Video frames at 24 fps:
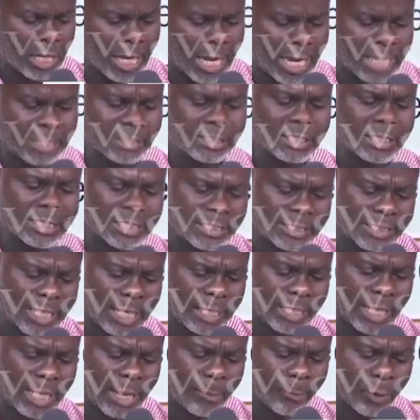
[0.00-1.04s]
as the
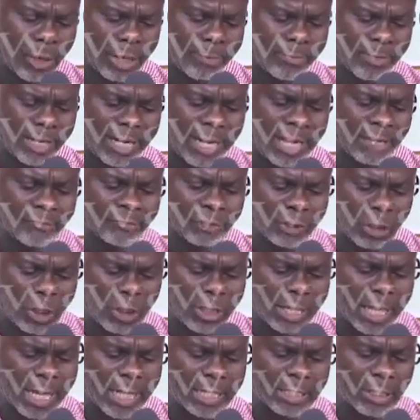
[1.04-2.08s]
recent appointment have shown
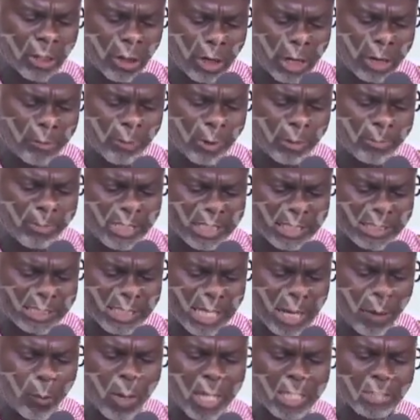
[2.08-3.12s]
that the Honorable
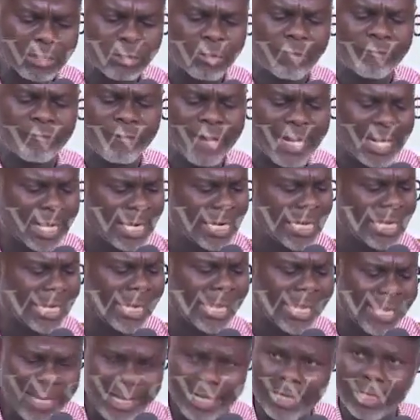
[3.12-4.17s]
Minister wants to finally
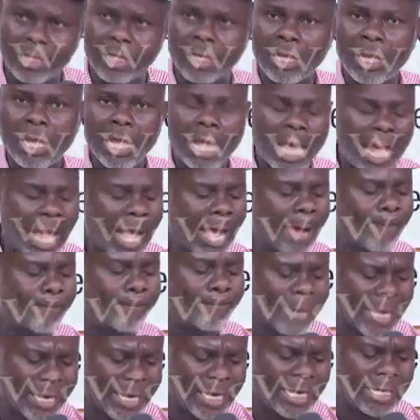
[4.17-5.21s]
kill and
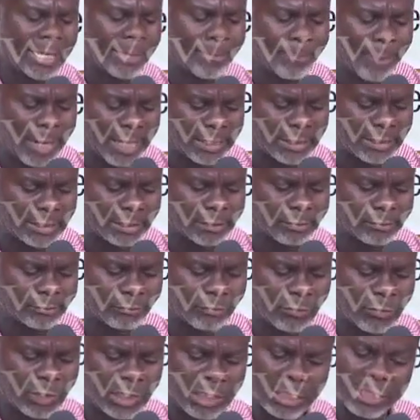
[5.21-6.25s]
bury the party.
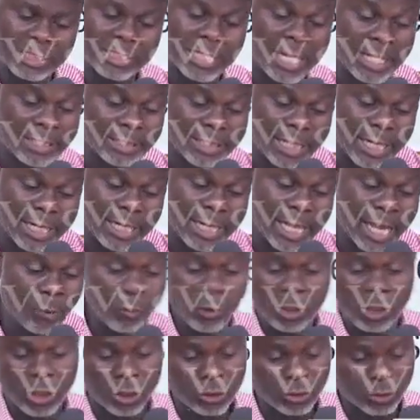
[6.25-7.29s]
His agenda, we
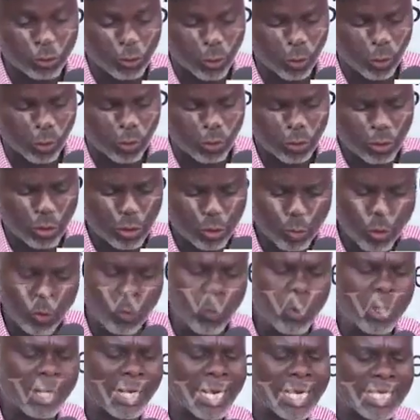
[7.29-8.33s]
don't know. We
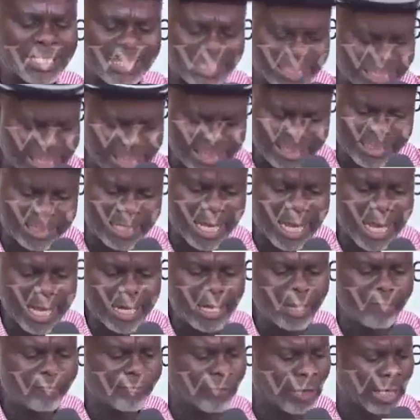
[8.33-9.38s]
will resist
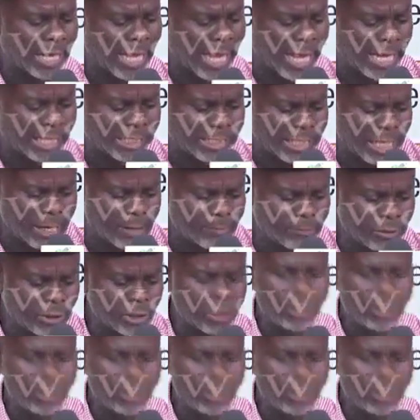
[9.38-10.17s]
any further attempt